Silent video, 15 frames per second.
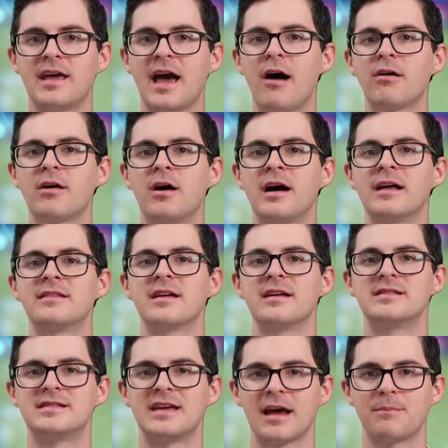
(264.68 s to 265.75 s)
Kalkine's
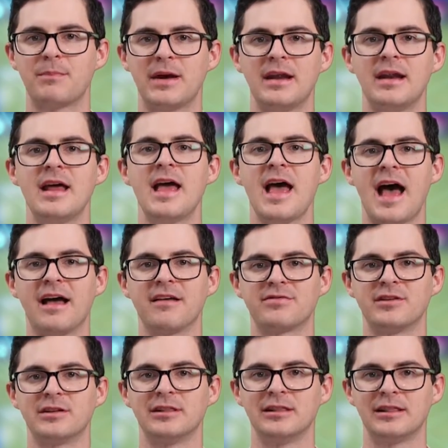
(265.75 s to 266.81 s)
TechBeat
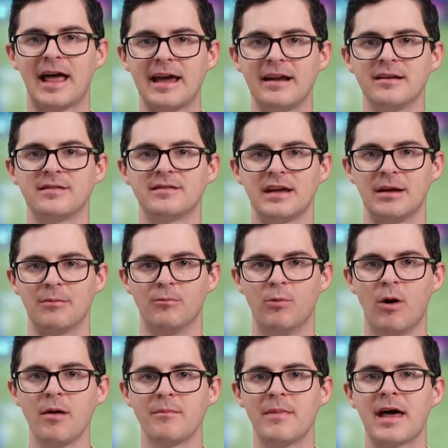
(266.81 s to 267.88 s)
has the latest in
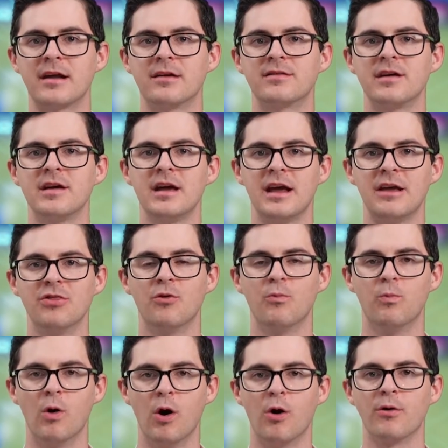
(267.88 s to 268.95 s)
what matters in the
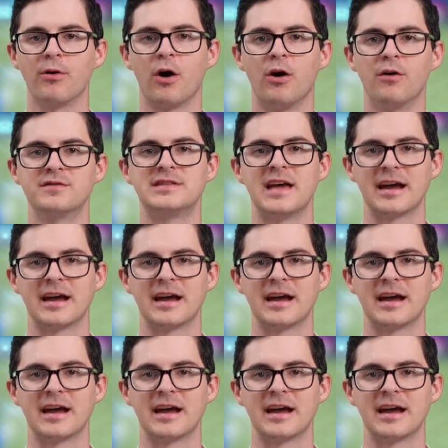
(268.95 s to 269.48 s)
world of